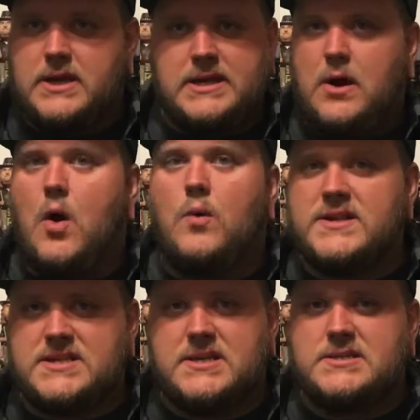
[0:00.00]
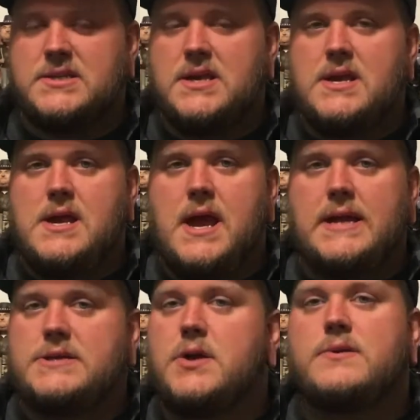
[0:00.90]
He always is,
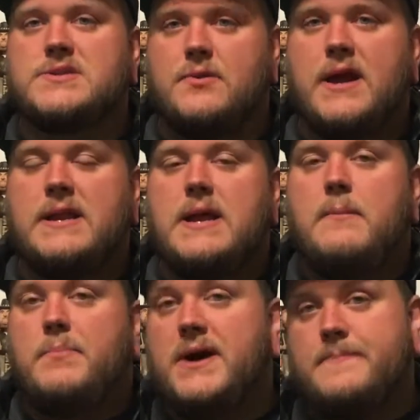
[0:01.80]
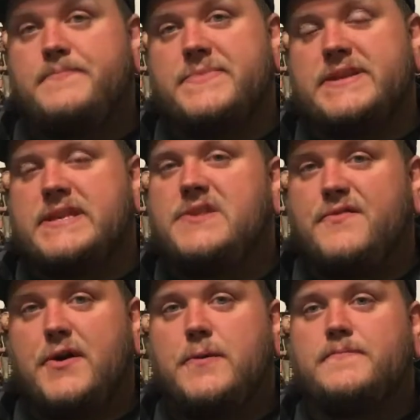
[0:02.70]
and he's always great. But in this
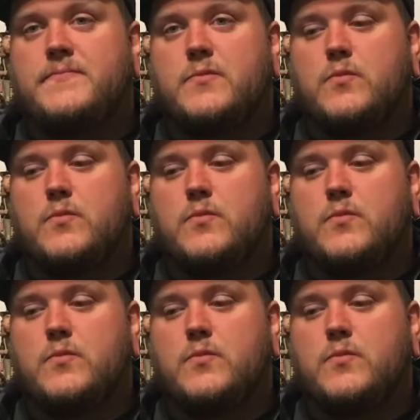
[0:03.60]
film,